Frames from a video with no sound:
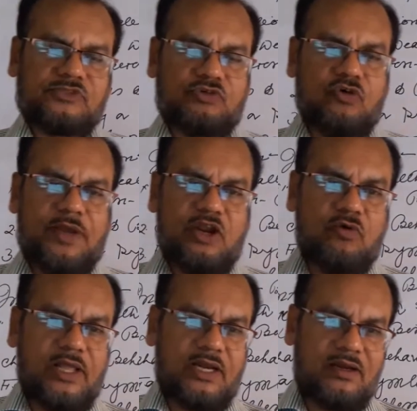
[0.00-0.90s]
You know very
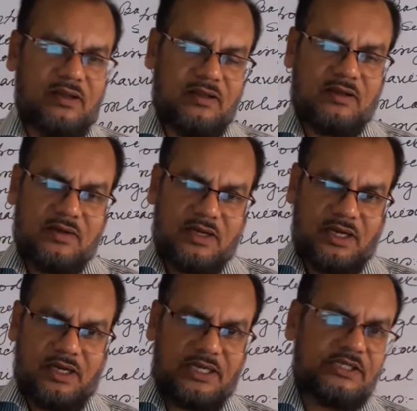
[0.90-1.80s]
well,
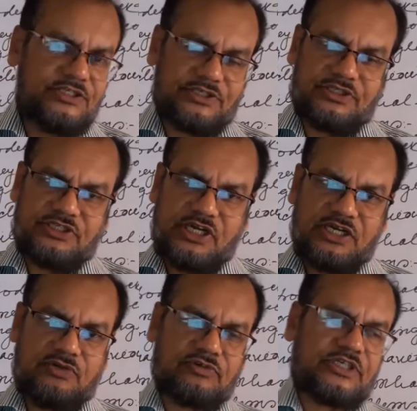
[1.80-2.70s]
I, Sheikh
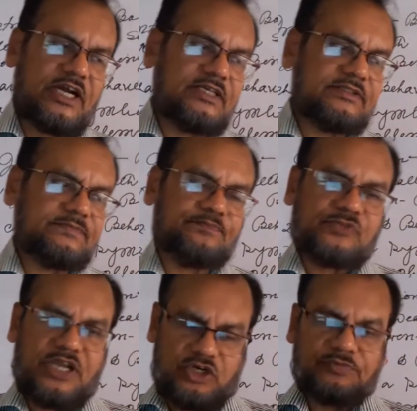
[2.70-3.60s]
Jahangir Hossain,
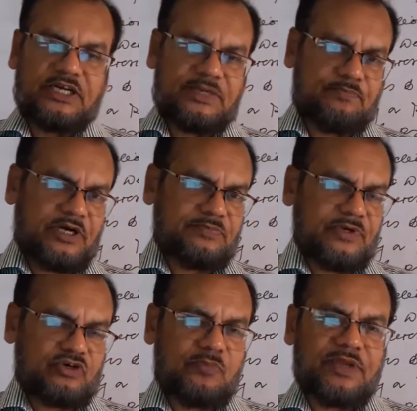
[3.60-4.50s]
head of the
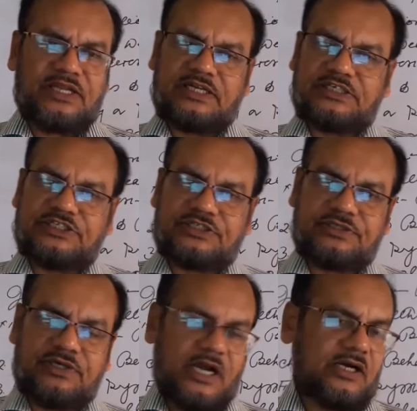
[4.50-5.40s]
Department of English,
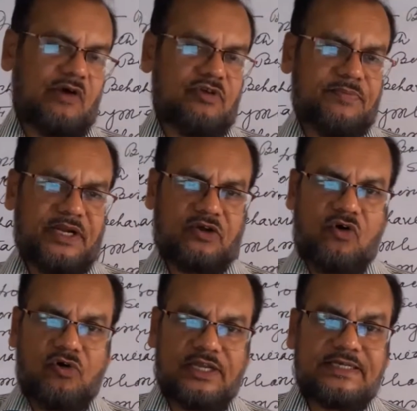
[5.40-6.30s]
Dhaka Women
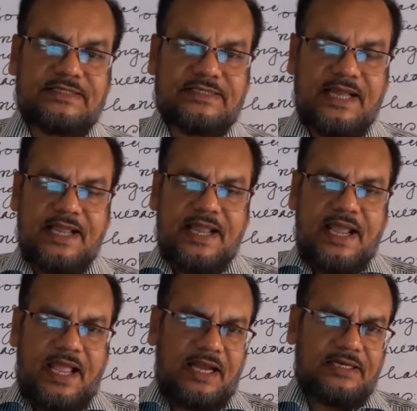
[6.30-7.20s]
College,
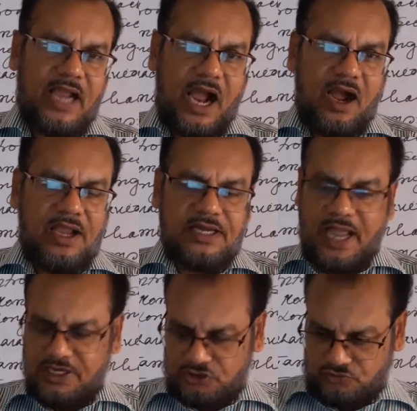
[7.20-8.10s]
and I
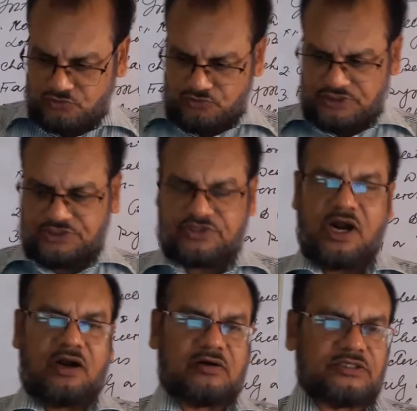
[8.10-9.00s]
like to
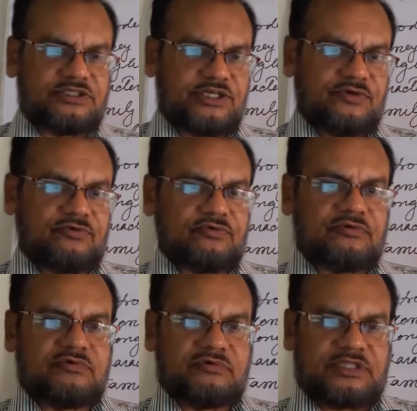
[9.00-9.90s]
start
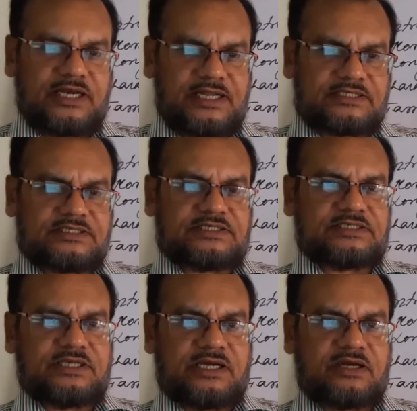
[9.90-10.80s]
you the
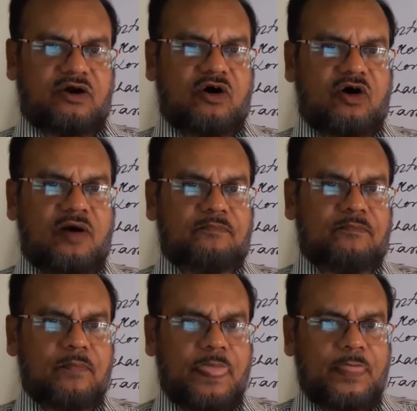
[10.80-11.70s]
lecture of